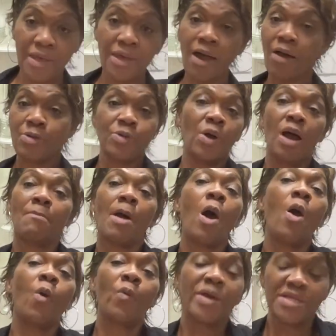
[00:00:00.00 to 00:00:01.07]
Y'all know I'm
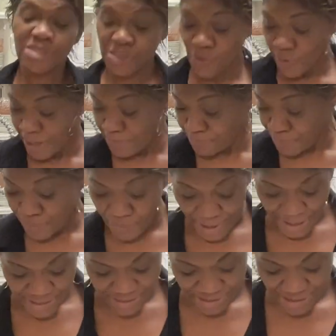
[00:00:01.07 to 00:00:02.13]
always so
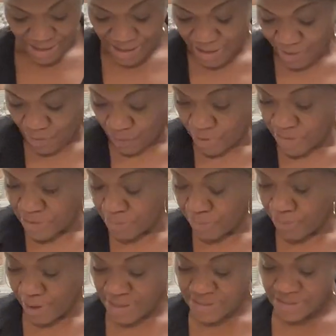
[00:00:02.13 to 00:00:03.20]
impressed with the
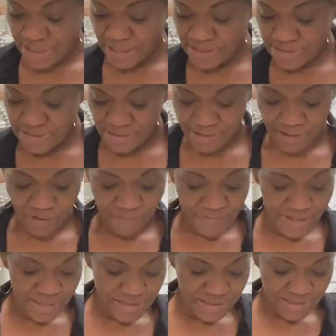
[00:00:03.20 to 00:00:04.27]
process of
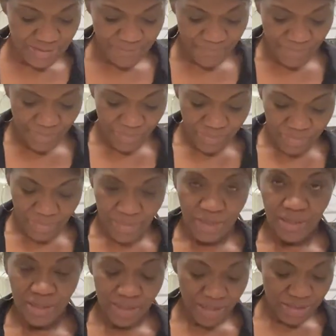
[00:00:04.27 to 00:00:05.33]
this.
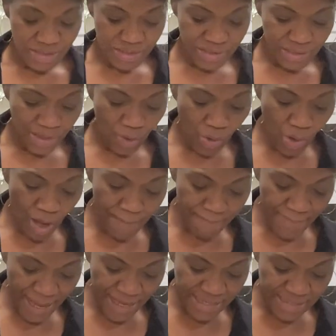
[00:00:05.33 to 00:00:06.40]
It is so
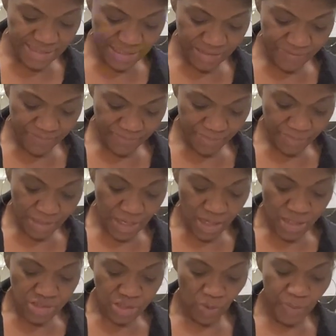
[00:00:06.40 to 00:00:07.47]
amazing.
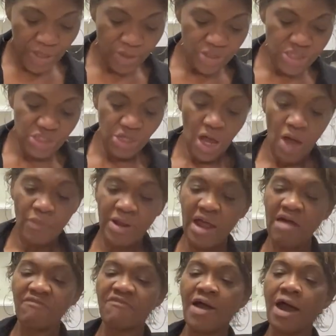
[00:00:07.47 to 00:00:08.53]
So we're going to start with
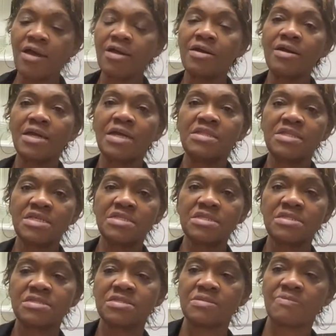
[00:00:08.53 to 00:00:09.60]
our vodka, and
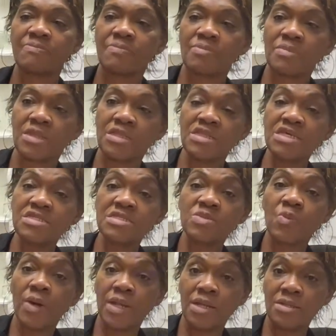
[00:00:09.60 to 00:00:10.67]
this is
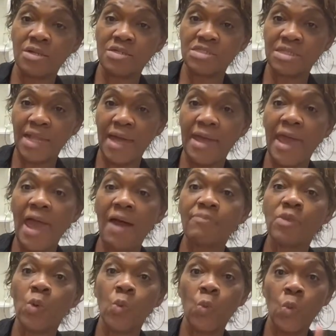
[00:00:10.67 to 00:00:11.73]
what it looks like
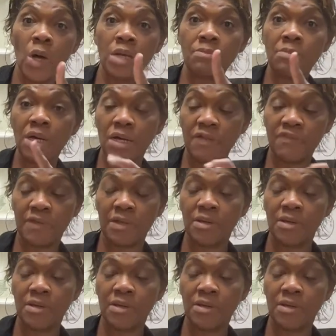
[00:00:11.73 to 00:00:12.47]
after 1 month.